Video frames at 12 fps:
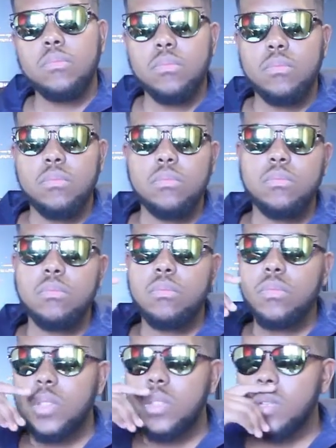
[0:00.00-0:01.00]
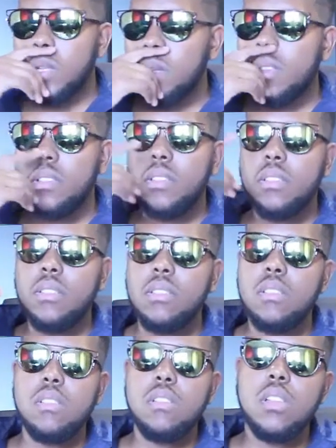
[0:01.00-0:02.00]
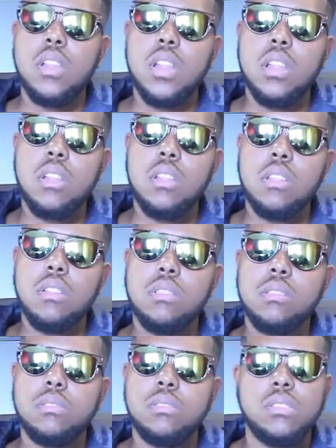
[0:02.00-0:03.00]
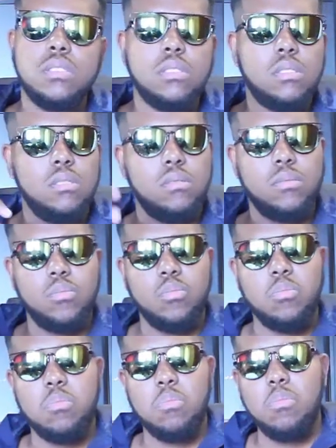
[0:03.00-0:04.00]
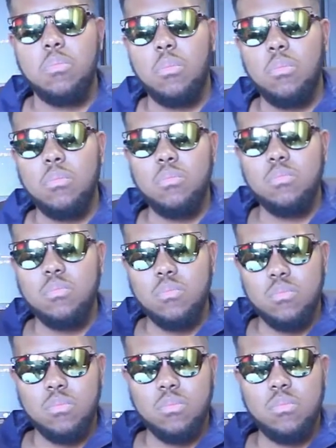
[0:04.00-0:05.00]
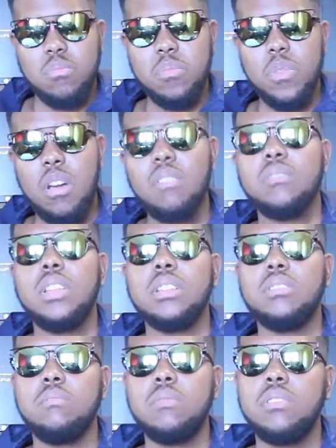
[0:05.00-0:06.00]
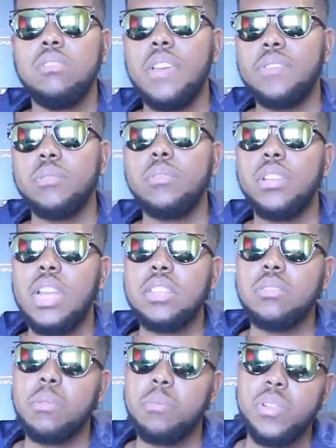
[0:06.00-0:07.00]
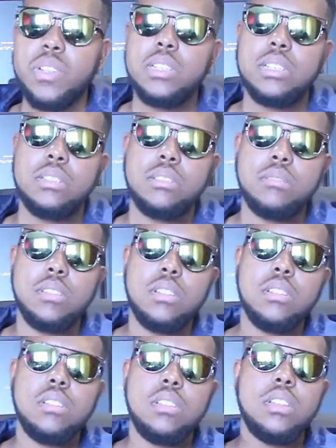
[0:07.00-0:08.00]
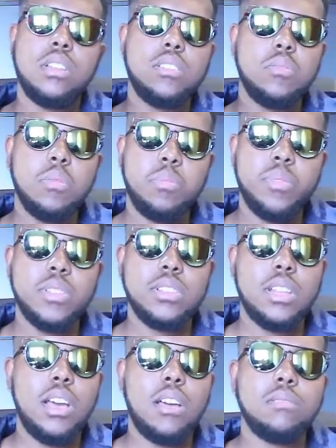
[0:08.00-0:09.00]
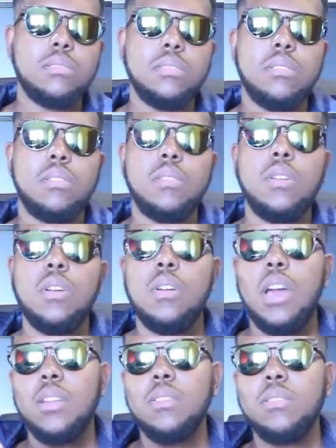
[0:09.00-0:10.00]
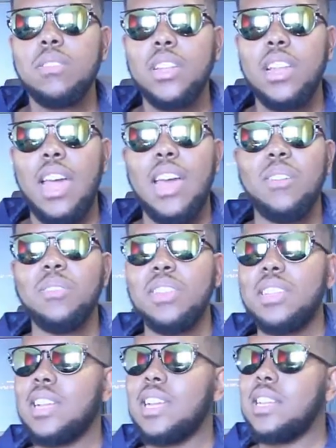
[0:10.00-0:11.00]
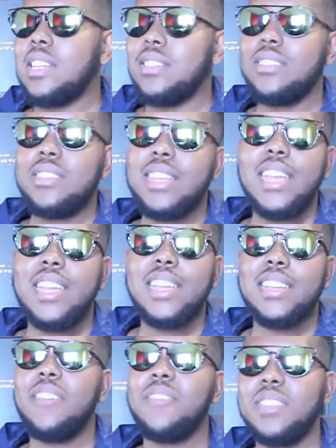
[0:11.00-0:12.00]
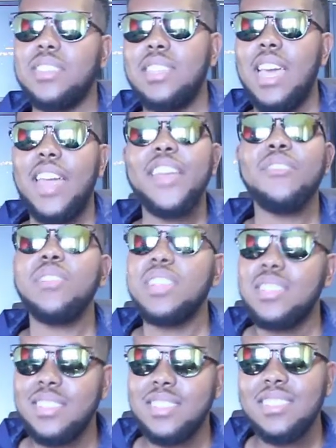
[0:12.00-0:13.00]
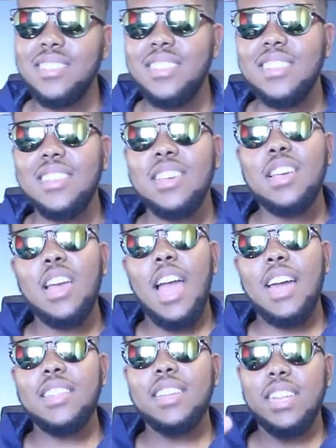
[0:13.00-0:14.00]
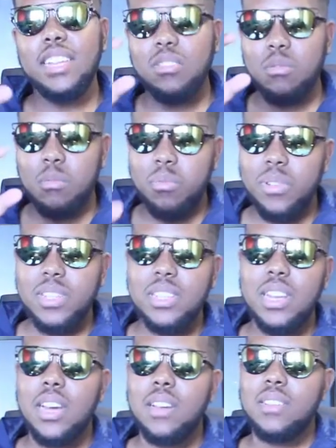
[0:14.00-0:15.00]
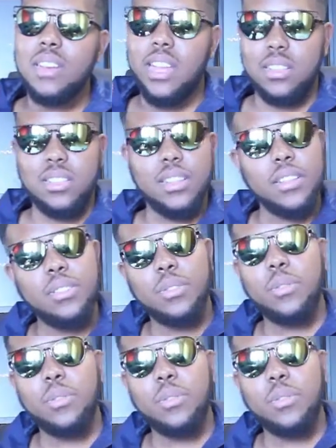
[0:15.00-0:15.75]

the demo, should it be professional or they just want a blank CD? No, it has to be. It has to be printed. It has to be printed out. I don't think they can take it if it's handwritten. I think it has to be printed out nicely.